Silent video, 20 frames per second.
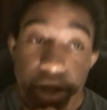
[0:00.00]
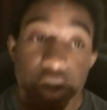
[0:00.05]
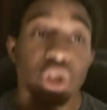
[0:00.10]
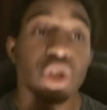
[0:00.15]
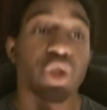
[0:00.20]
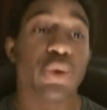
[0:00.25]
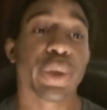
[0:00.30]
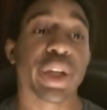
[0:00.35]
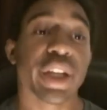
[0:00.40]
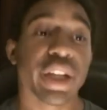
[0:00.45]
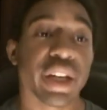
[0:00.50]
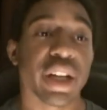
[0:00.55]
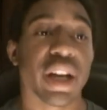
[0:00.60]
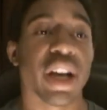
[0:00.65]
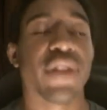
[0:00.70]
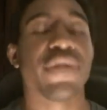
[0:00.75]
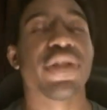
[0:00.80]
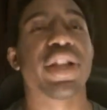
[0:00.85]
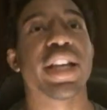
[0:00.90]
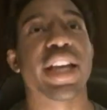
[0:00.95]
suite
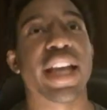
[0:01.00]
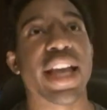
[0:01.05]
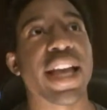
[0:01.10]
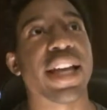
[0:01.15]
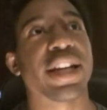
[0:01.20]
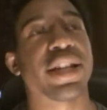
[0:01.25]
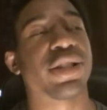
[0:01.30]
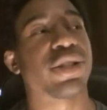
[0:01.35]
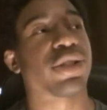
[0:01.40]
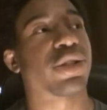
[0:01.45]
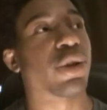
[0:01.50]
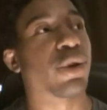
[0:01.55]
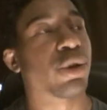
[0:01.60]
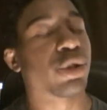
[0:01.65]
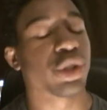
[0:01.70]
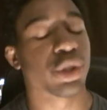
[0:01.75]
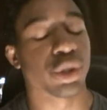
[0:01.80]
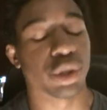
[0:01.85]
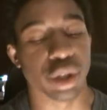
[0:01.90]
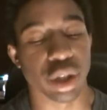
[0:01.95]
of the
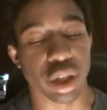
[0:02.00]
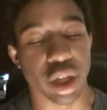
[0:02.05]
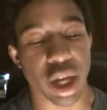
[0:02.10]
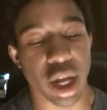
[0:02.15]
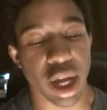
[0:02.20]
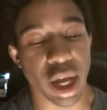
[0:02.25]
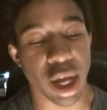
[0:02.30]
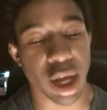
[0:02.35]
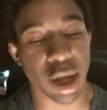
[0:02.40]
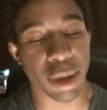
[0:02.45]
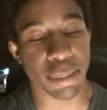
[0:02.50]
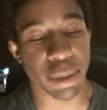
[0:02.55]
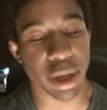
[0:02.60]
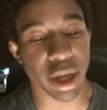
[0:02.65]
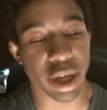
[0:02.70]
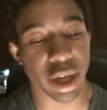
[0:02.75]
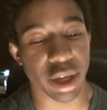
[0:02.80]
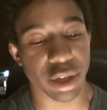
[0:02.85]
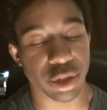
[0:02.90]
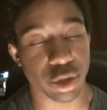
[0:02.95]
antisocial
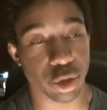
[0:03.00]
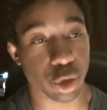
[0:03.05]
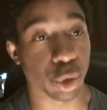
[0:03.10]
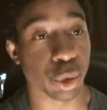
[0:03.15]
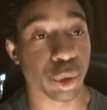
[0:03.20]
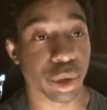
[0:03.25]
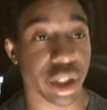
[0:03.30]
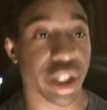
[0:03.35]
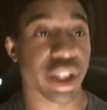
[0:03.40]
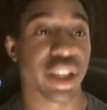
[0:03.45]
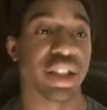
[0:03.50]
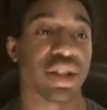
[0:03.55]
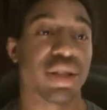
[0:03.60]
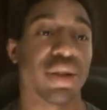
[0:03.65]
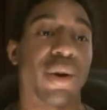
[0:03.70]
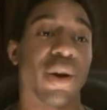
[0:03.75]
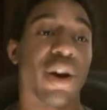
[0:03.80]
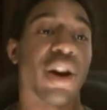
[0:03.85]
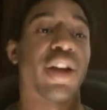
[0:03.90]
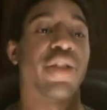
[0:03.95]

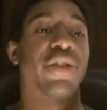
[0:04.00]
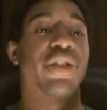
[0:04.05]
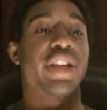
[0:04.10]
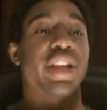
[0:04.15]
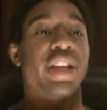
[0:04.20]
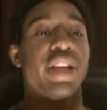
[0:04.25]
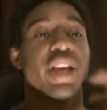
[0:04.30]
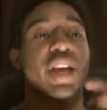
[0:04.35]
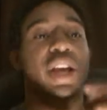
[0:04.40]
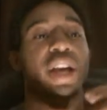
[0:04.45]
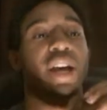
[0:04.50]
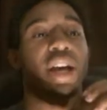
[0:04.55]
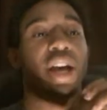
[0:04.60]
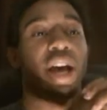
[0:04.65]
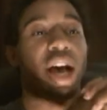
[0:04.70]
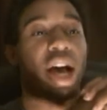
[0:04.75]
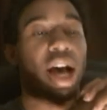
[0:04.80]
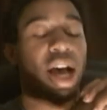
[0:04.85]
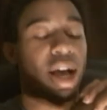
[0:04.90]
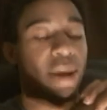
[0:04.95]
toolkits, or the
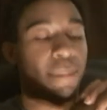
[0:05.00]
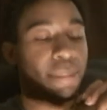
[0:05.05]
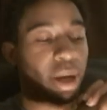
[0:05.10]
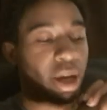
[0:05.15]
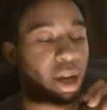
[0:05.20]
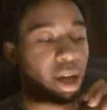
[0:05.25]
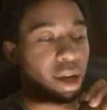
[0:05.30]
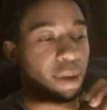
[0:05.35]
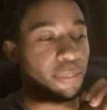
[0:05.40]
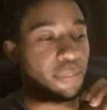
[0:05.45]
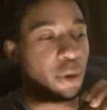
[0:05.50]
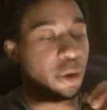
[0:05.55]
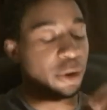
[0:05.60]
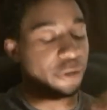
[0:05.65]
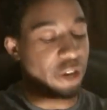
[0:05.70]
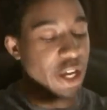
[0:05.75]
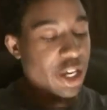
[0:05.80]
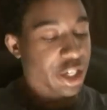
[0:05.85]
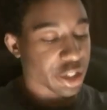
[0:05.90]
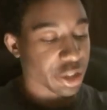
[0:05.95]

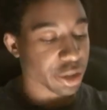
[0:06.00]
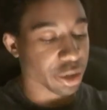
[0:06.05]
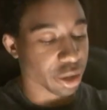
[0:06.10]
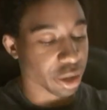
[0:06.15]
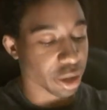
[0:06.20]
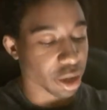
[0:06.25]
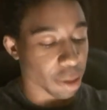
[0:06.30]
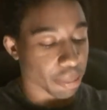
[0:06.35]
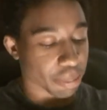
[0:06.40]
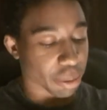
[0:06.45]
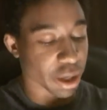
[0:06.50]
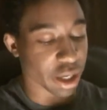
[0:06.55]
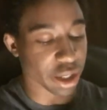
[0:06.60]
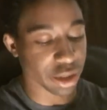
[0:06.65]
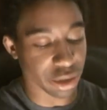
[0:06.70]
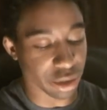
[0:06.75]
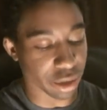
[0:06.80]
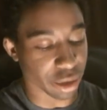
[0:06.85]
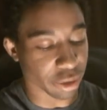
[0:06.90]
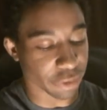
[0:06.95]
motivational
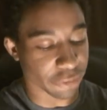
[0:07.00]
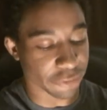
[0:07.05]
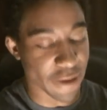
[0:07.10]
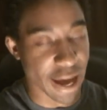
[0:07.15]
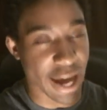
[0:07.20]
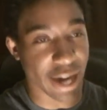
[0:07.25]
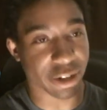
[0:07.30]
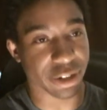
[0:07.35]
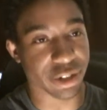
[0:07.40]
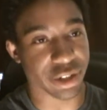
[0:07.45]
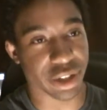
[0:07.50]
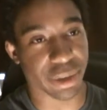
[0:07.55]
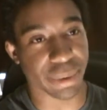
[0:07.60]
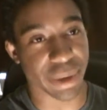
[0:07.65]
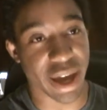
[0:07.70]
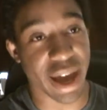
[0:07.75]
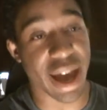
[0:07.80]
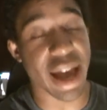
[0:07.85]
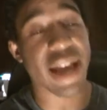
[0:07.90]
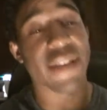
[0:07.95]
appraisal factors that
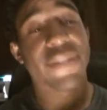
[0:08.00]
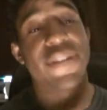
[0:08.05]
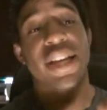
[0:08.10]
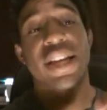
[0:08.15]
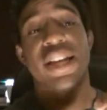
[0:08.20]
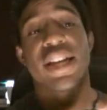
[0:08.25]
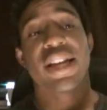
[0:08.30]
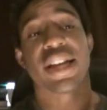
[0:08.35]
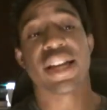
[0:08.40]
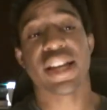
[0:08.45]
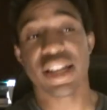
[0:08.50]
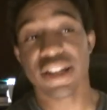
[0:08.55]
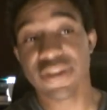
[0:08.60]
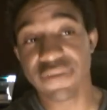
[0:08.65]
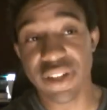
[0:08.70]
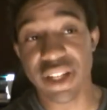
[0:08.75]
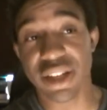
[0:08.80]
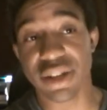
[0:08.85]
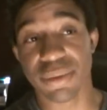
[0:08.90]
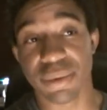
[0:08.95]
we have,
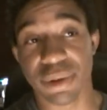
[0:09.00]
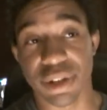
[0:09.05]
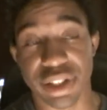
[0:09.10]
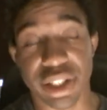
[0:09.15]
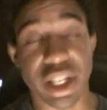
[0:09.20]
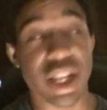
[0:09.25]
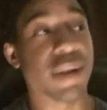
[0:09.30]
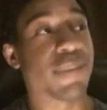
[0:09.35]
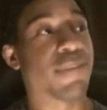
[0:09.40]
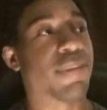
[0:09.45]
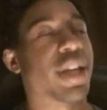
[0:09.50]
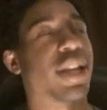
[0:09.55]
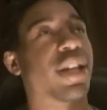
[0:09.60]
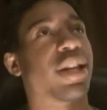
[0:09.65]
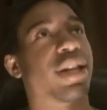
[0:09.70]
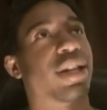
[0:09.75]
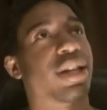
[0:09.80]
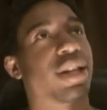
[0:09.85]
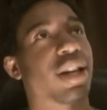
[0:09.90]
envy and resentment